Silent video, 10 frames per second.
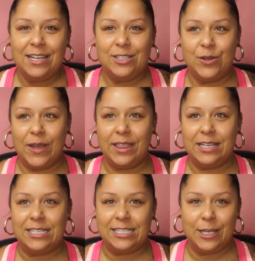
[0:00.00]
doing
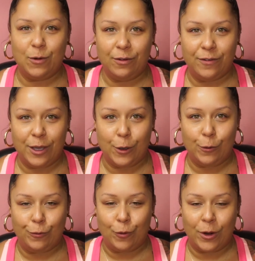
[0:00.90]
the Disney
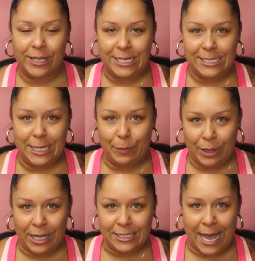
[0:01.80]
review for the Disney
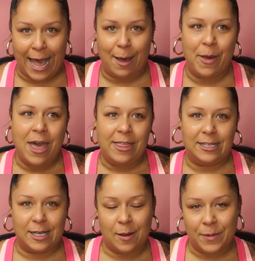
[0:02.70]
Plus app
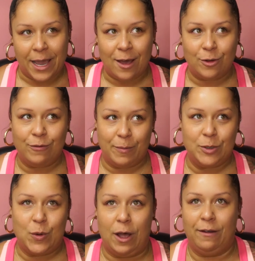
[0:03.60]
that's coming out November
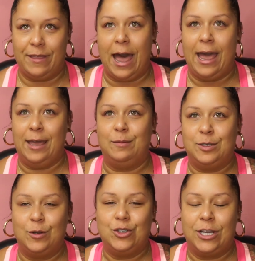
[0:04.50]
12th, I am
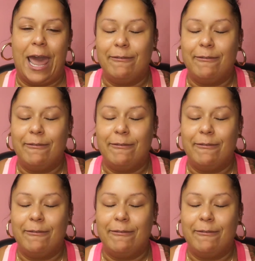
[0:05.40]
so shook.